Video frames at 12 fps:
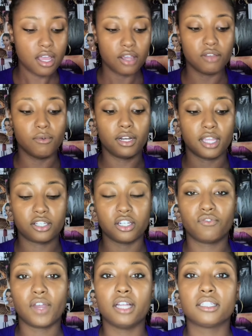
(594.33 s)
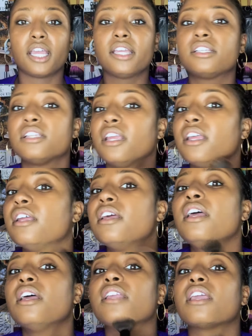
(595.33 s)
You want to get your foundation,
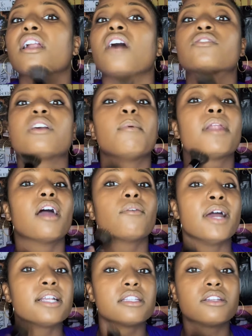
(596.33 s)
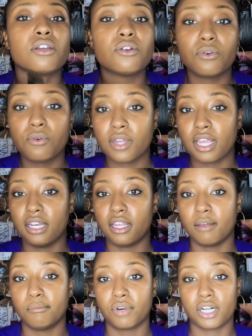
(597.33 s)
get off some of that residue, and
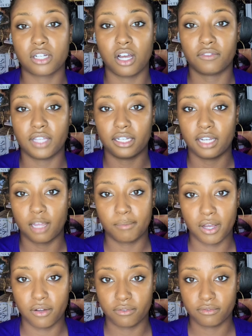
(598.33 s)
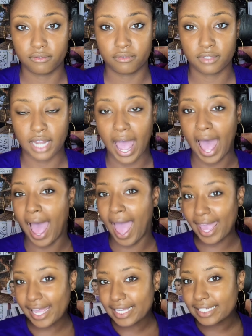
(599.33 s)
then brush off that neck bone. Alright?